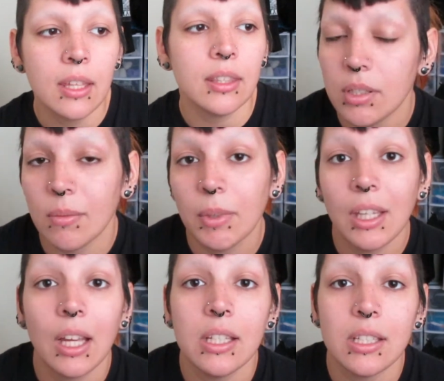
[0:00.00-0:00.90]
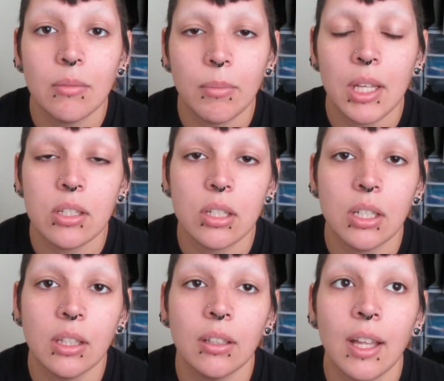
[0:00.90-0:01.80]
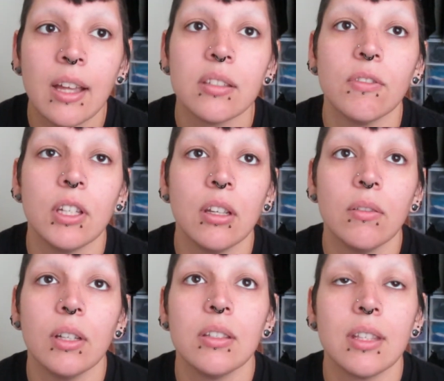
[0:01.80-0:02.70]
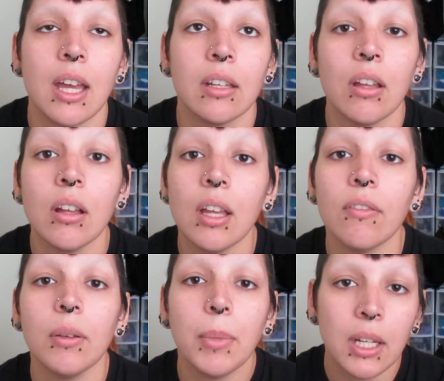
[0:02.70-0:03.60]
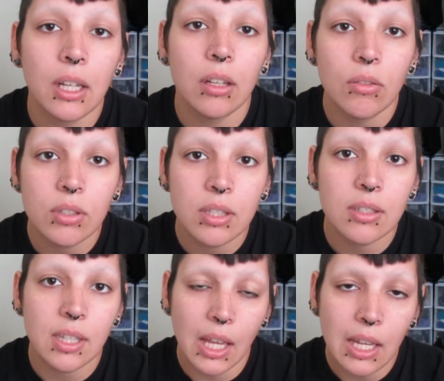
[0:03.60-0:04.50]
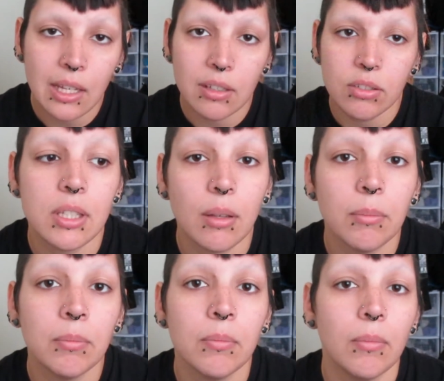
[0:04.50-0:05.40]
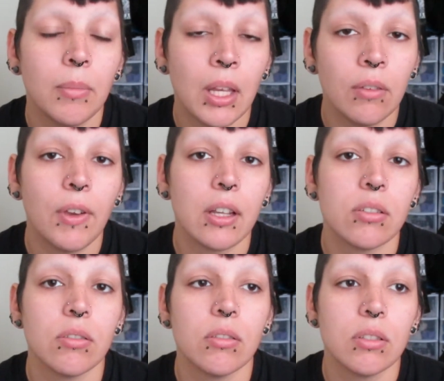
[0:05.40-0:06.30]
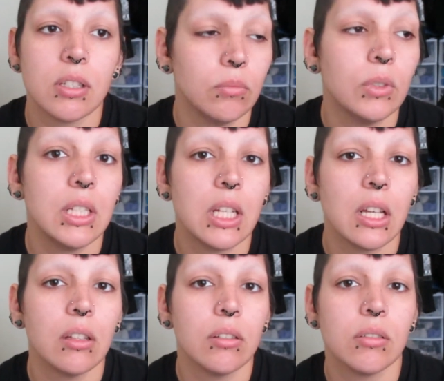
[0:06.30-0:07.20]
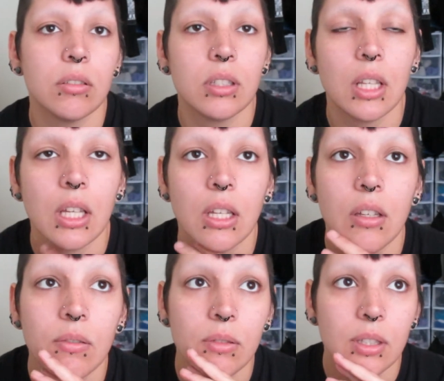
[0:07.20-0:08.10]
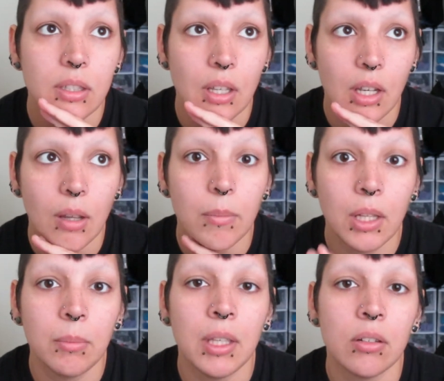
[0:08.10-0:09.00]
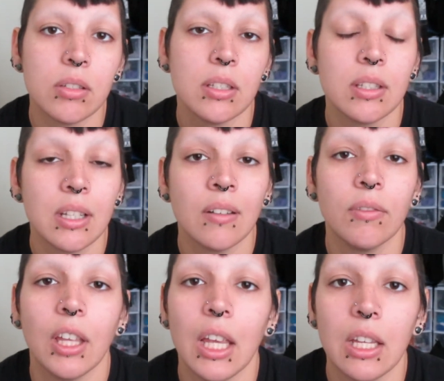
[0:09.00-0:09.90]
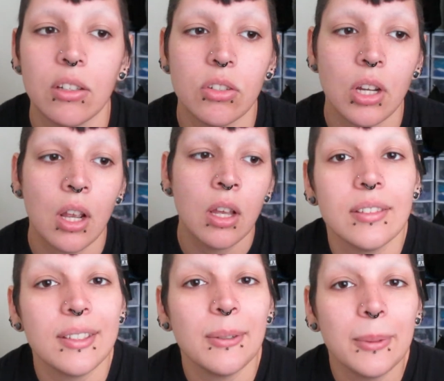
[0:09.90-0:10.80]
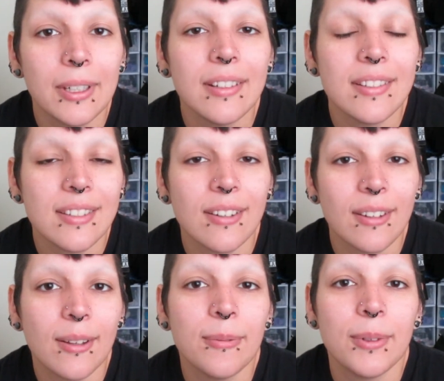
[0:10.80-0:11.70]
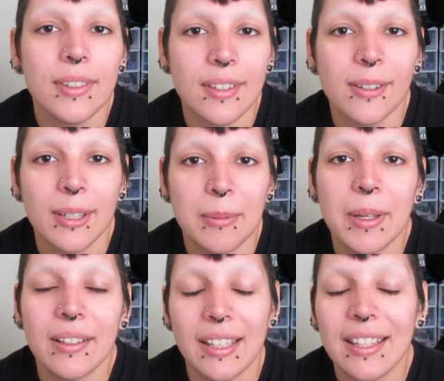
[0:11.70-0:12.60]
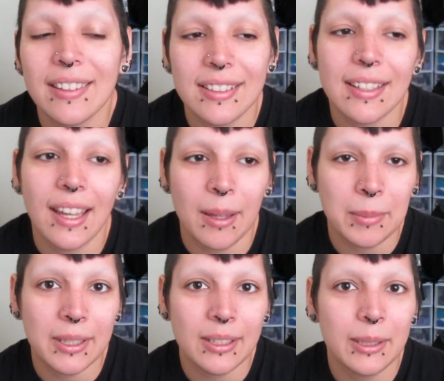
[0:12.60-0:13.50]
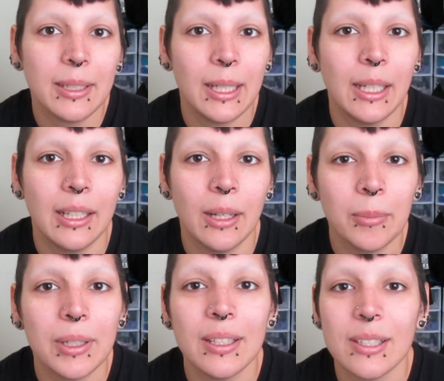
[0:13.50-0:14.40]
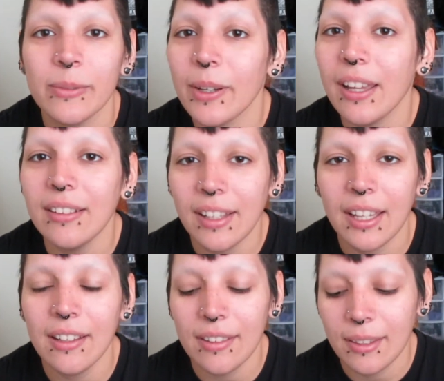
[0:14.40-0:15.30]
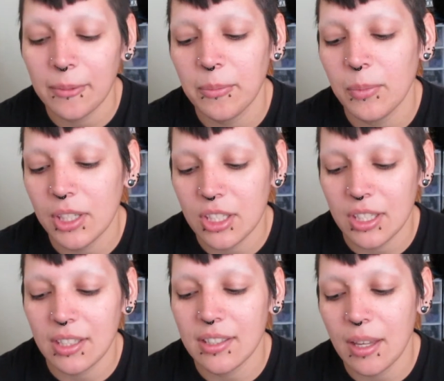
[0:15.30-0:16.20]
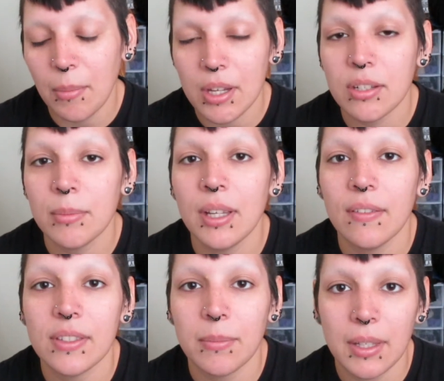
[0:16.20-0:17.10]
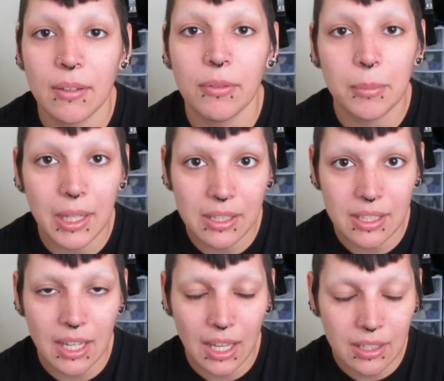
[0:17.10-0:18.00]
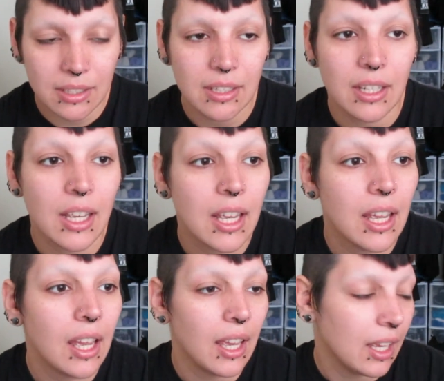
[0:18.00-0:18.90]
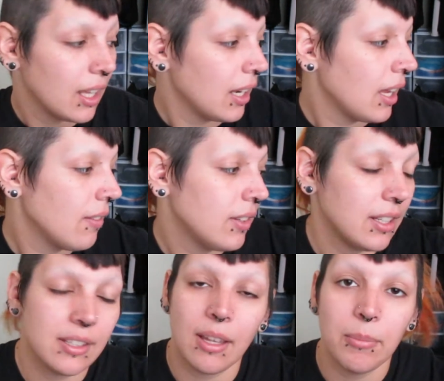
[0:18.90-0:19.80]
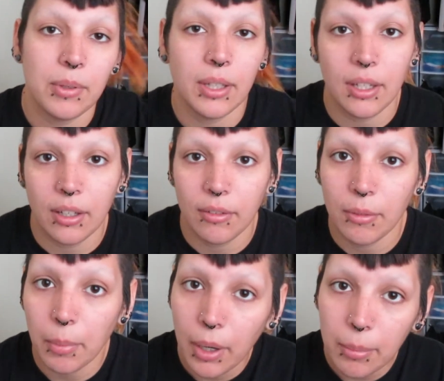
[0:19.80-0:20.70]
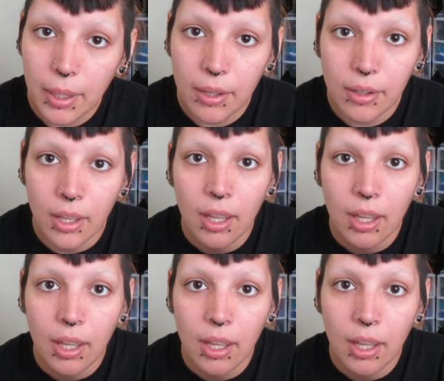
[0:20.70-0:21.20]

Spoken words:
Something I didn't mention in the last video is that not everybody uses gauge. Some manufacturers, retailers, they use millimeters instead of gauge. So we're going to start off with talking about length and diameter, and I'm going to define length, which is a measurement of something from end to end. And I have an example here of a barbell.